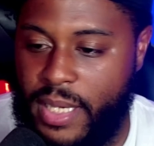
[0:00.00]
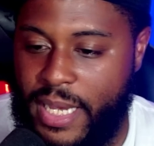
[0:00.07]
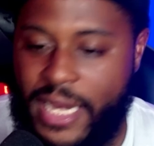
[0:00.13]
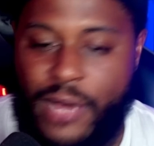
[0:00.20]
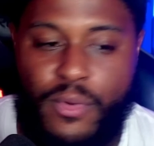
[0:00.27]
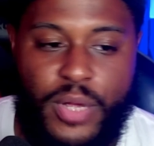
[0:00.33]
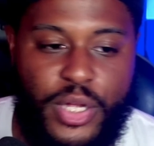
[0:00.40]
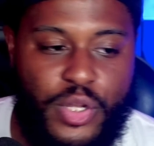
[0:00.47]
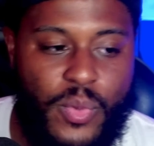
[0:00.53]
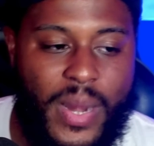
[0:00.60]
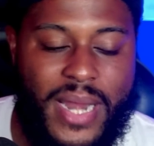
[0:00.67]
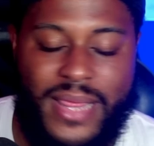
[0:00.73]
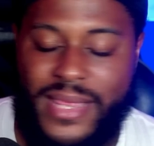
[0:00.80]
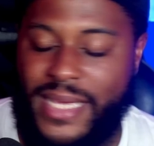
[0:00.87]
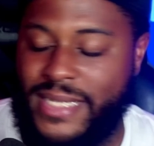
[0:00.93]
didn't really do
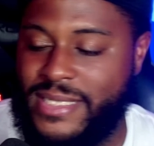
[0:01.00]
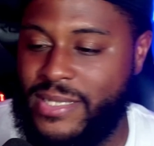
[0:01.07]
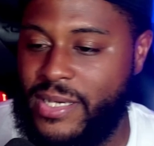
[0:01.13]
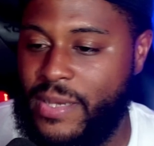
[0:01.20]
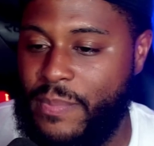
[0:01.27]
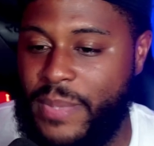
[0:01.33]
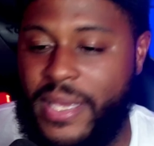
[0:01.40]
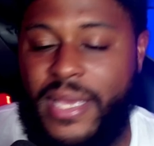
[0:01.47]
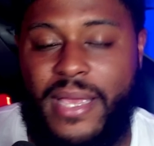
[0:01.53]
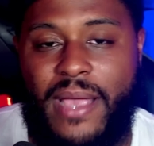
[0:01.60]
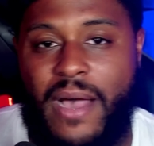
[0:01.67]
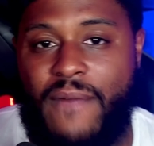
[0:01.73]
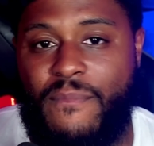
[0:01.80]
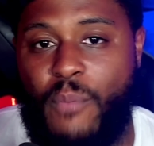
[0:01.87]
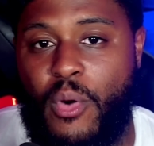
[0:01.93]
anything to be
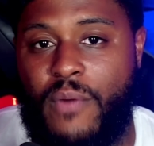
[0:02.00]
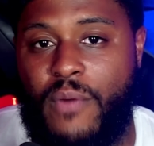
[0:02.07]
of more